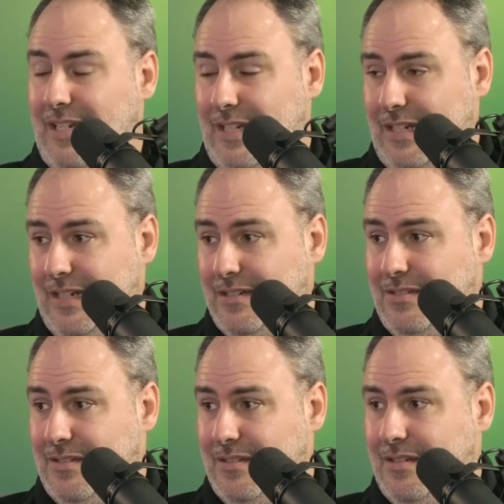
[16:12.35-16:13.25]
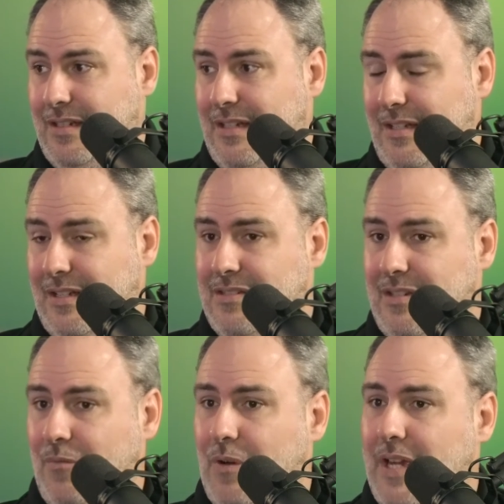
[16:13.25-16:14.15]
It is. It is.
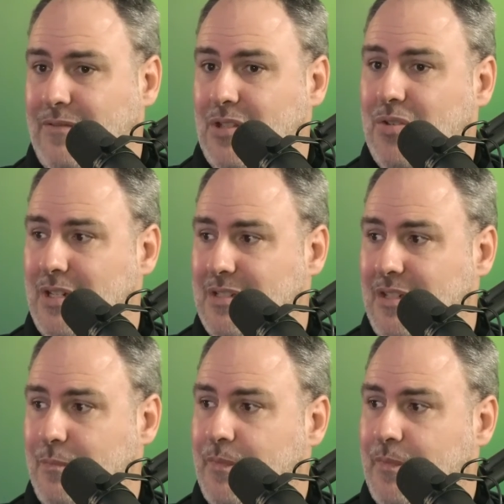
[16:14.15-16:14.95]
And we have to trust him.